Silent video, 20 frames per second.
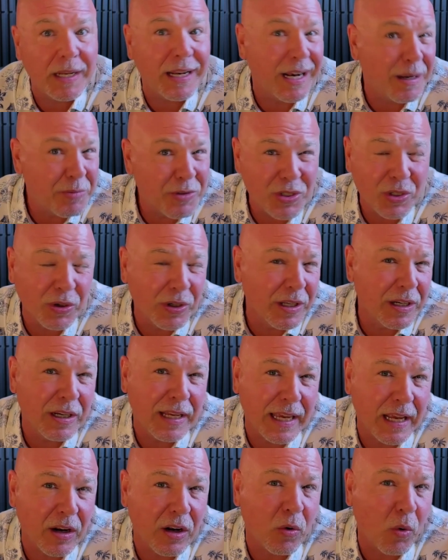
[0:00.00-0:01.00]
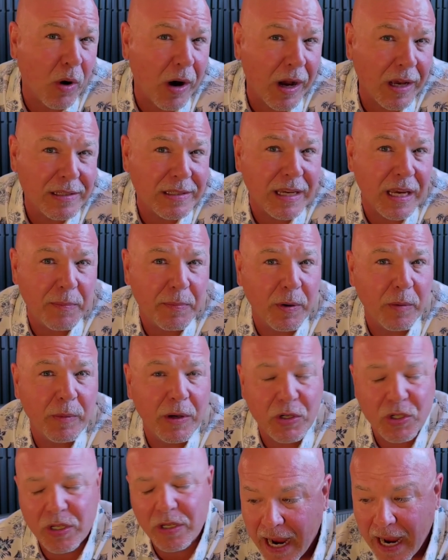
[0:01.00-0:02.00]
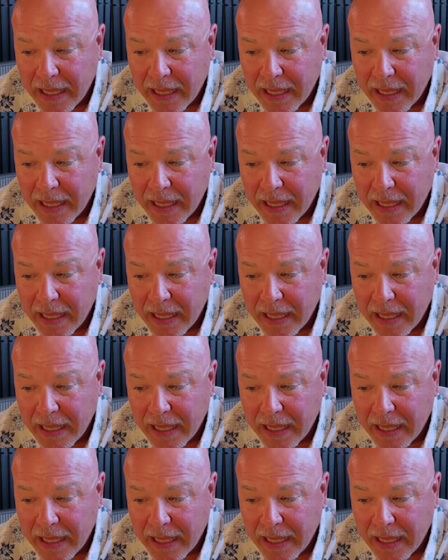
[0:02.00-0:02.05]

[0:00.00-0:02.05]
and I'm still going to get quasi permission,